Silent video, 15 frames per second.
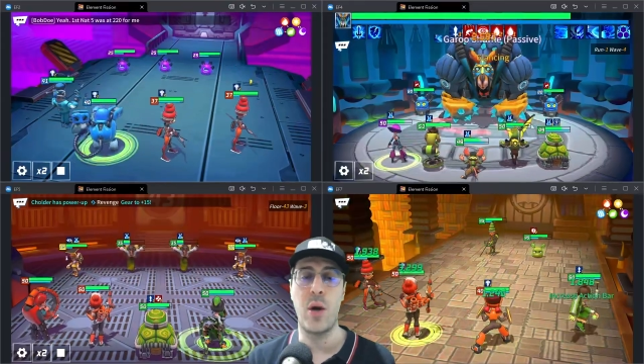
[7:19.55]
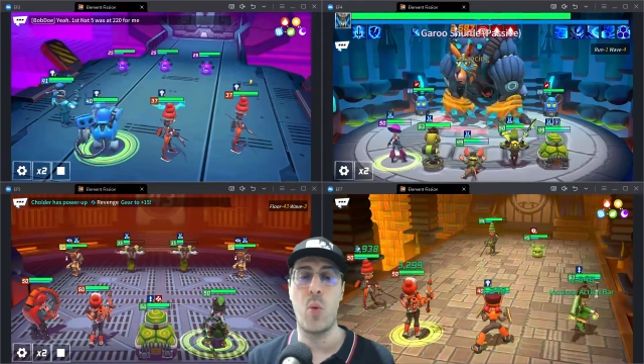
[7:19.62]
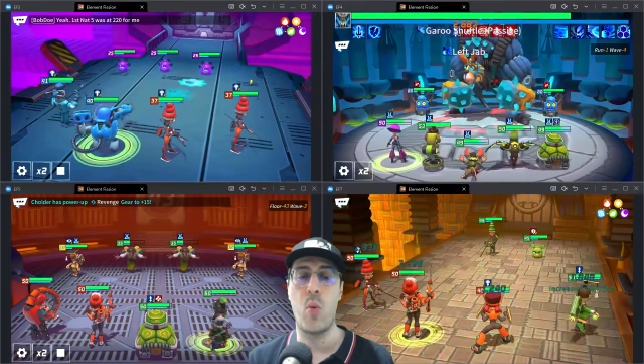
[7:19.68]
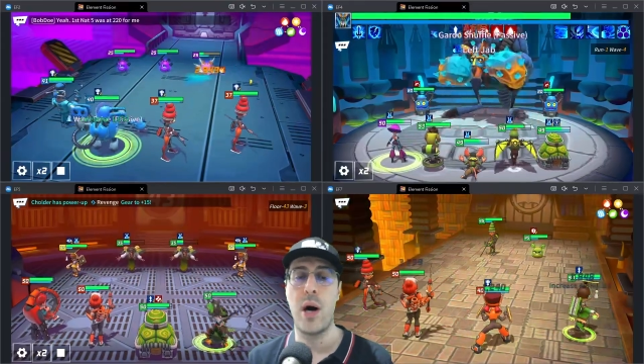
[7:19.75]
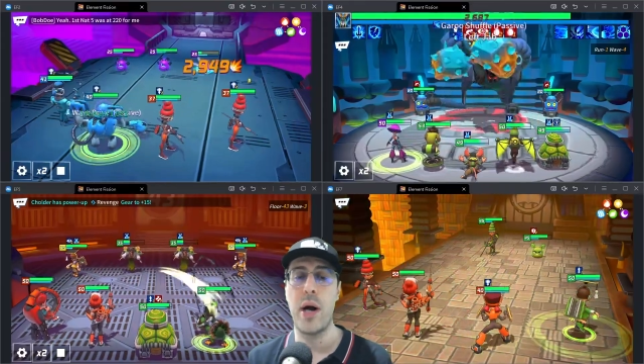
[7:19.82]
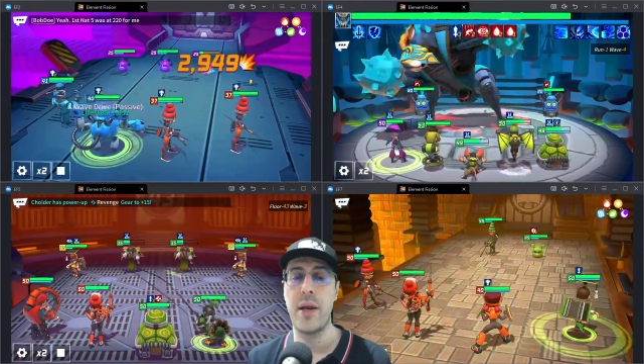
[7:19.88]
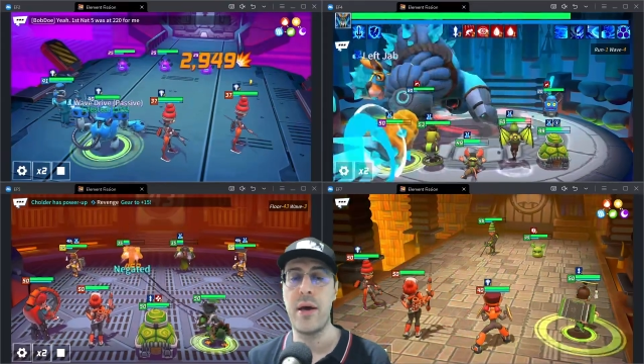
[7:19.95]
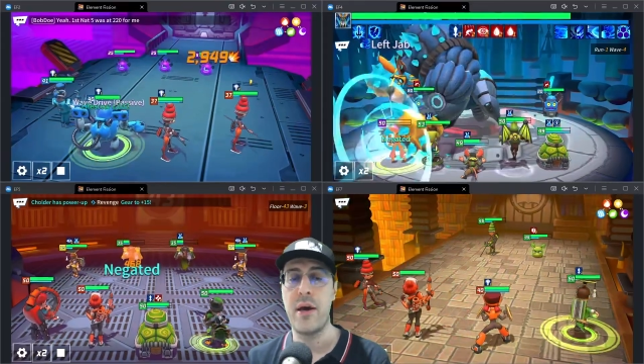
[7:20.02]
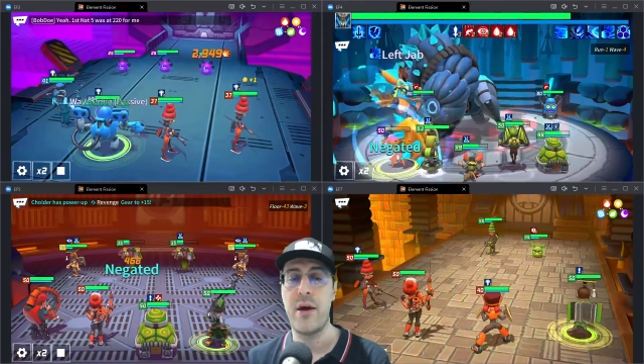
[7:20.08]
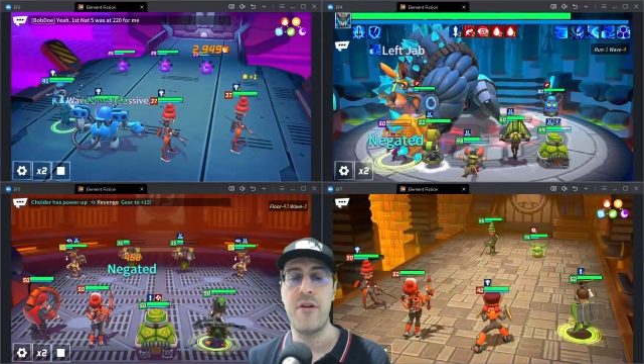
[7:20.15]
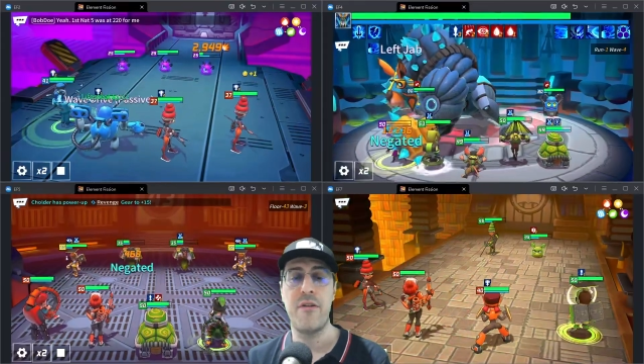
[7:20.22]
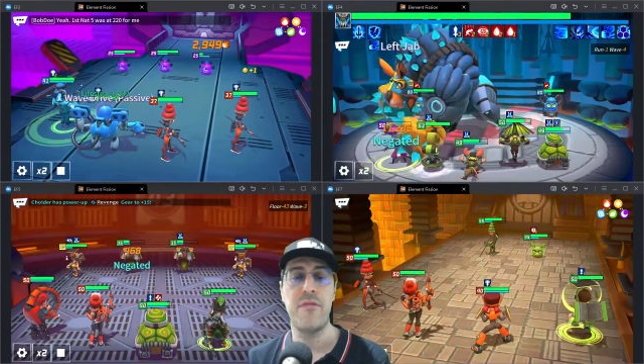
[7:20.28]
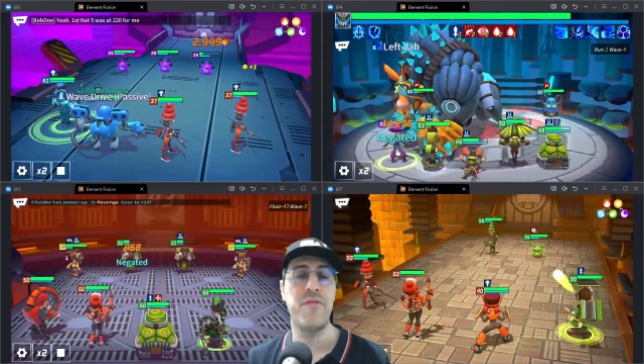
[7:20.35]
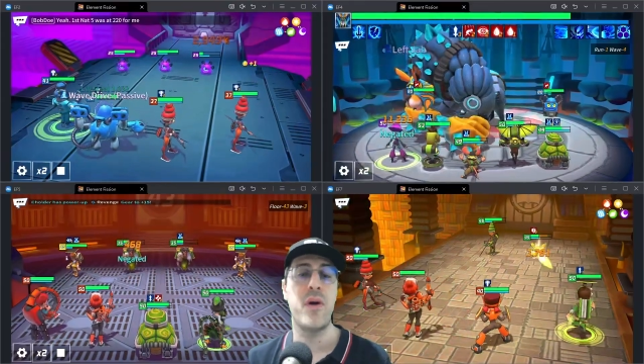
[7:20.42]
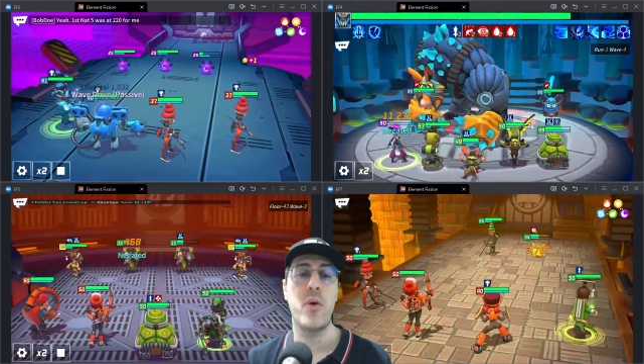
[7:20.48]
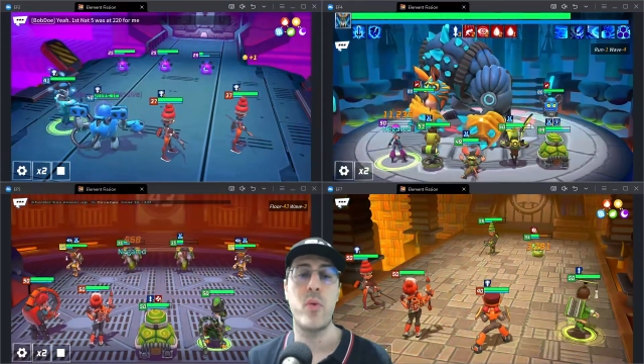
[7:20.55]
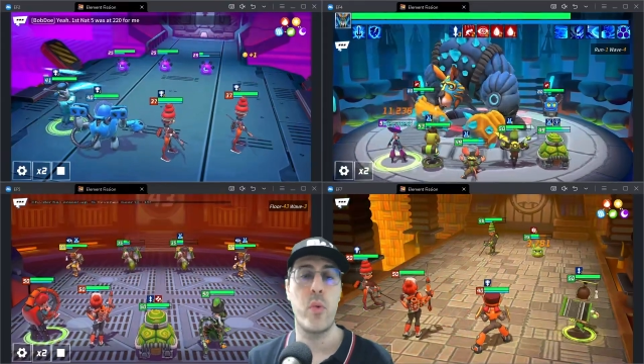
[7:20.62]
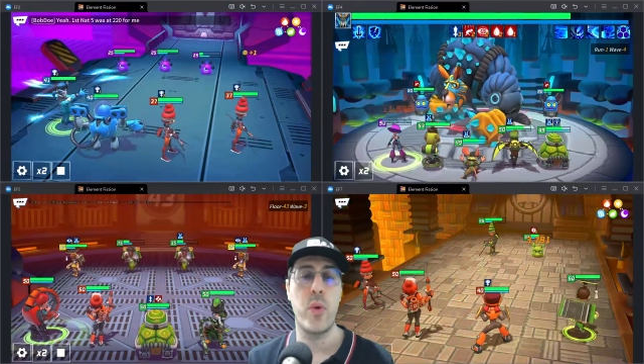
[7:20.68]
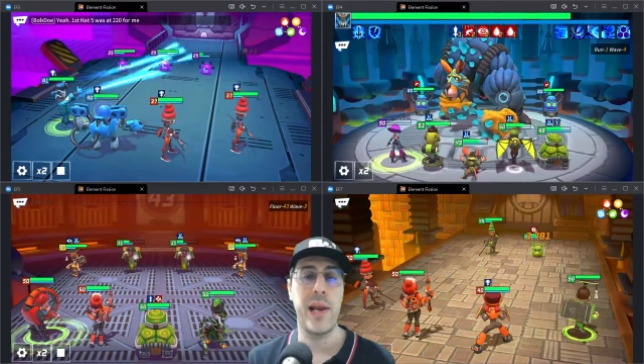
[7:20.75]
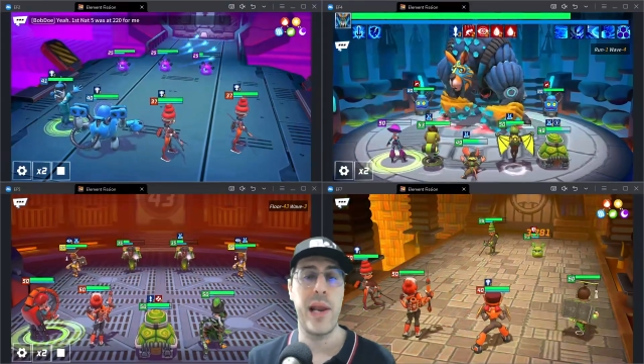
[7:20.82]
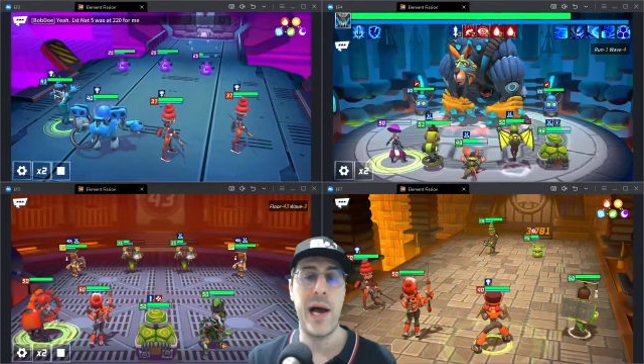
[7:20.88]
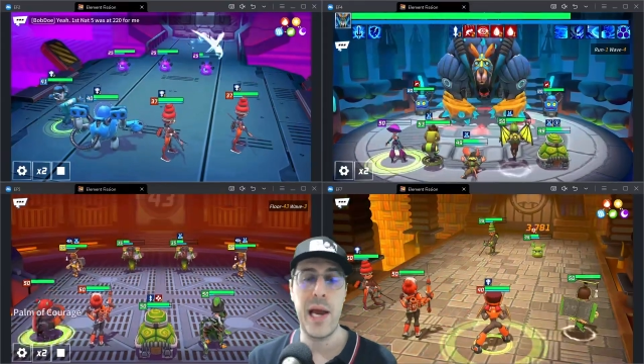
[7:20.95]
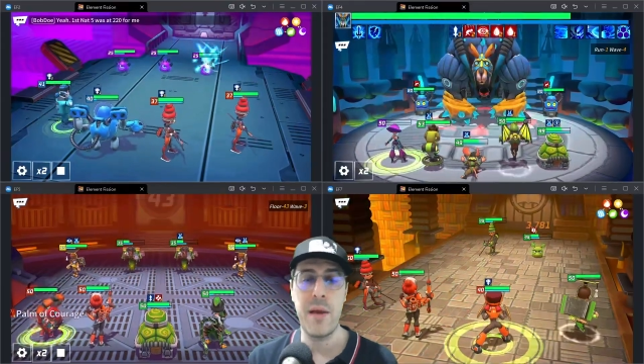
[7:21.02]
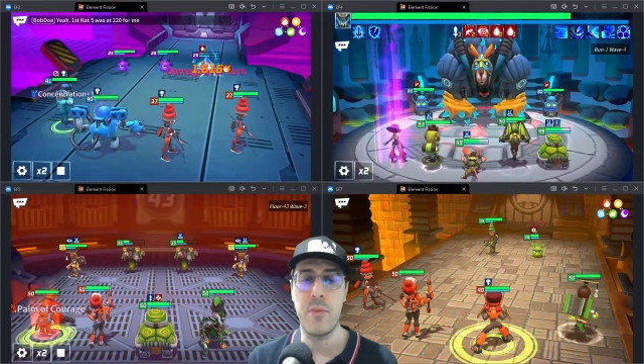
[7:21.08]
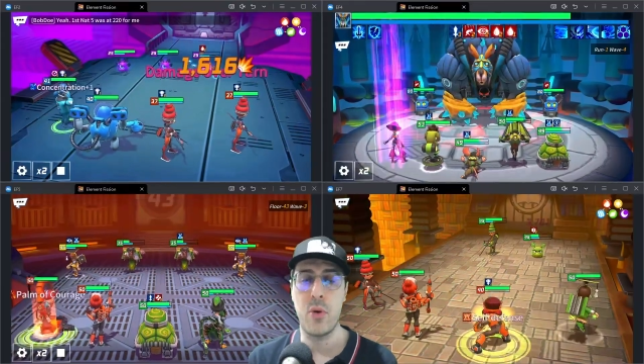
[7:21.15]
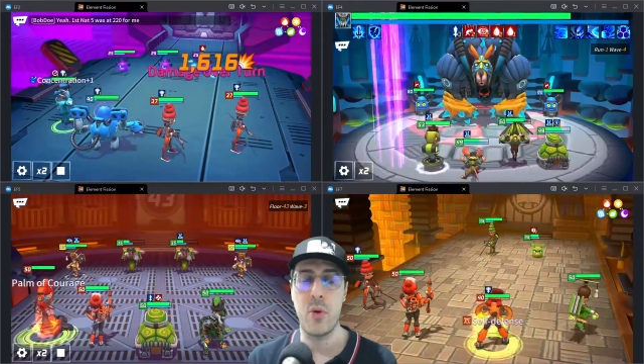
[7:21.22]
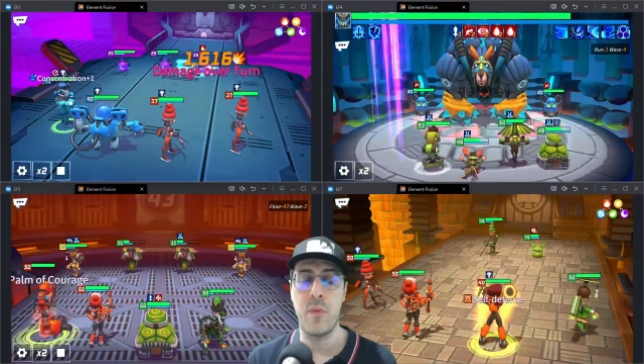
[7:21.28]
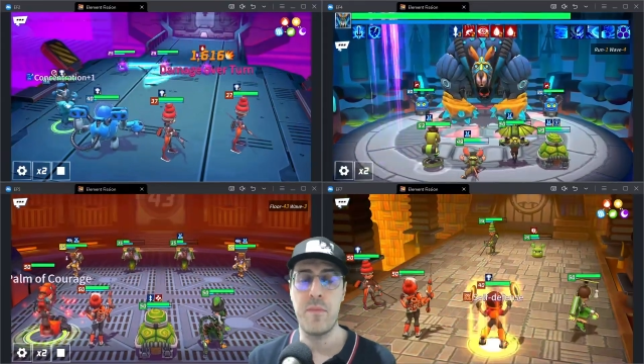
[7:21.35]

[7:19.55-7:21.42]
1, very reliable.